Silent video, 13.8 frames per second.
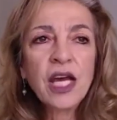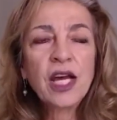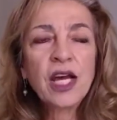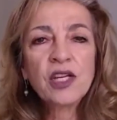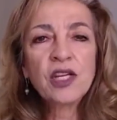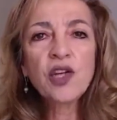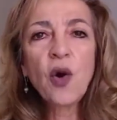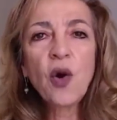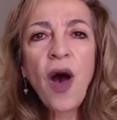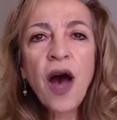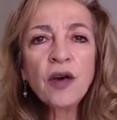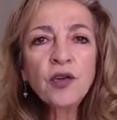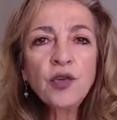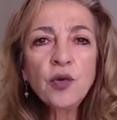So, how
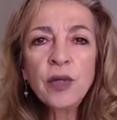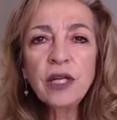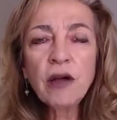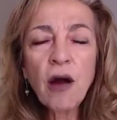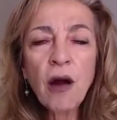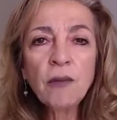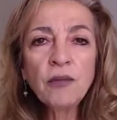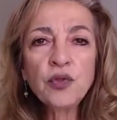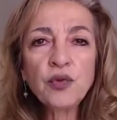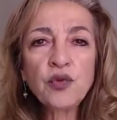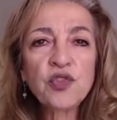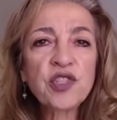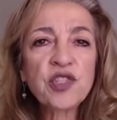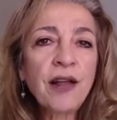do we come to
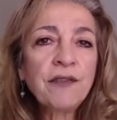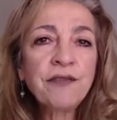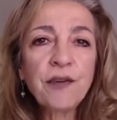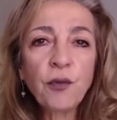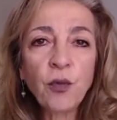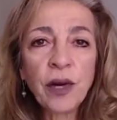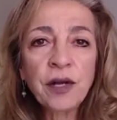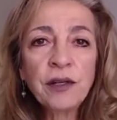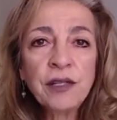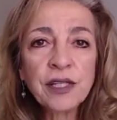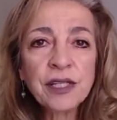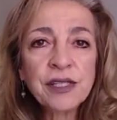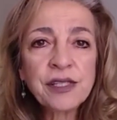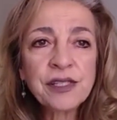self
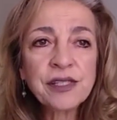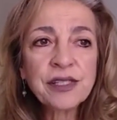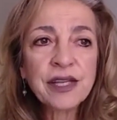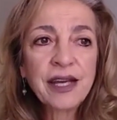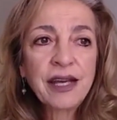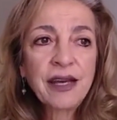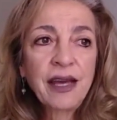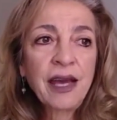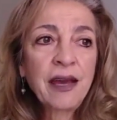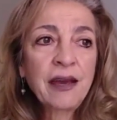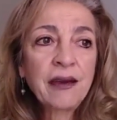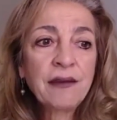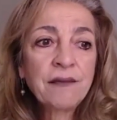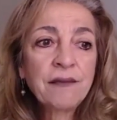awareness
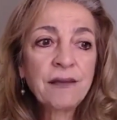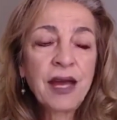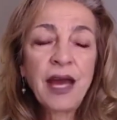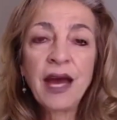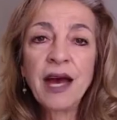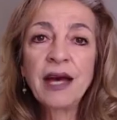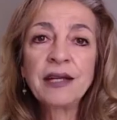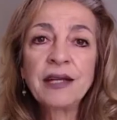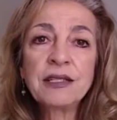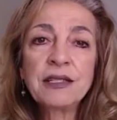and, and